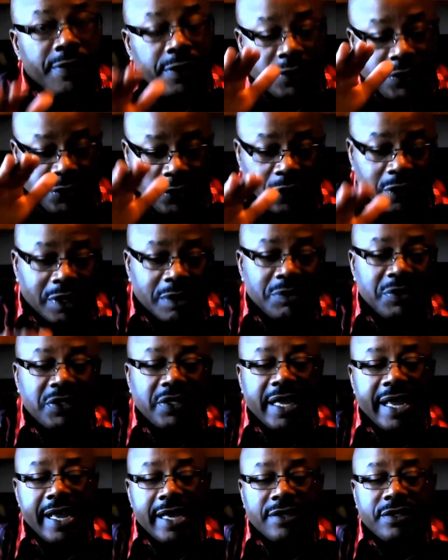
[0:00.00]
the
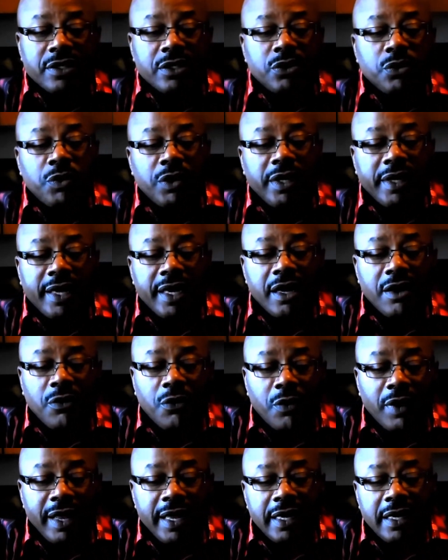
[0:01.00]
circumstances will
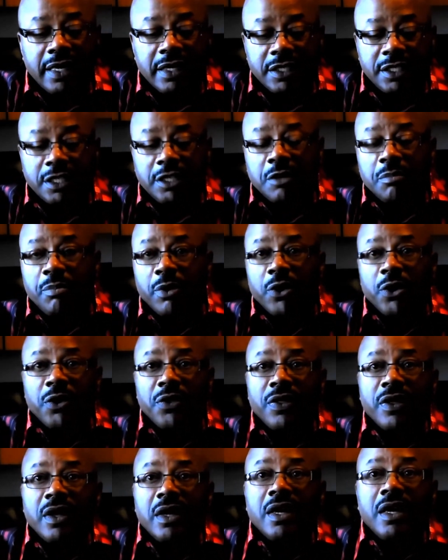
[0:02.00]
give way to the
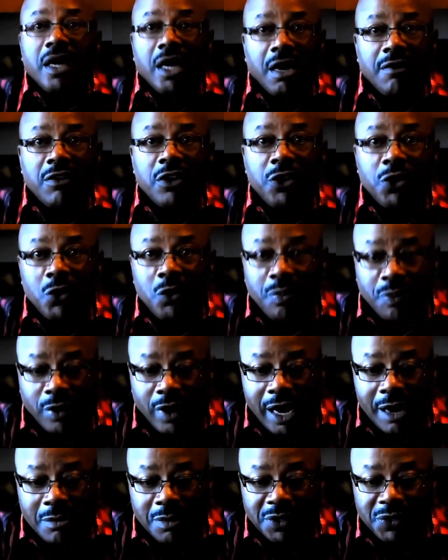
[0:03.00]
birth of a new
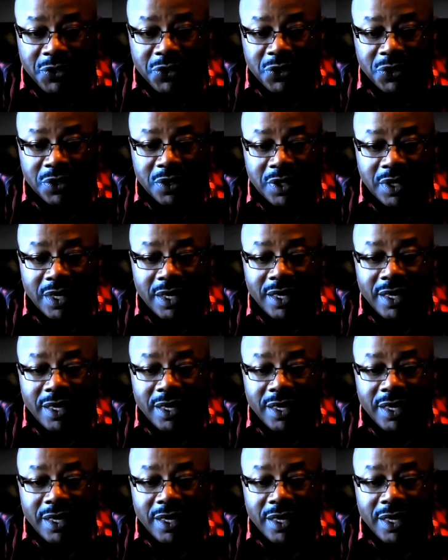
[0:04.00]
promise.